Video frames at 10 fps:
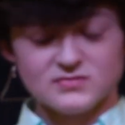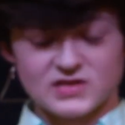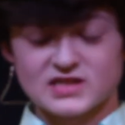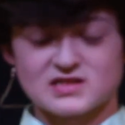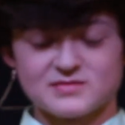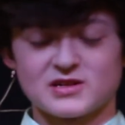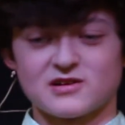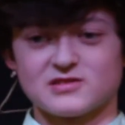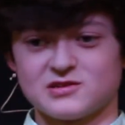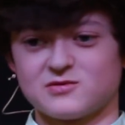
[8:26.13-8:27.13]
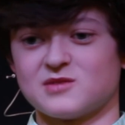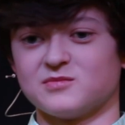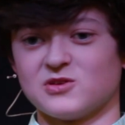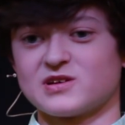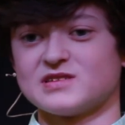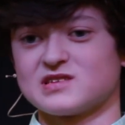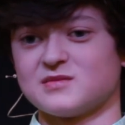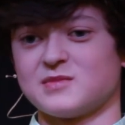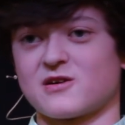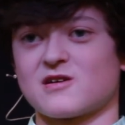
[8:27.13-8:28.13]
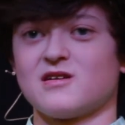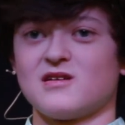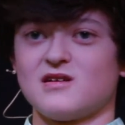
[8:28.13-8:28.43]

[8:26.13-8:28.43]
Next time you go into your room, look into the mirror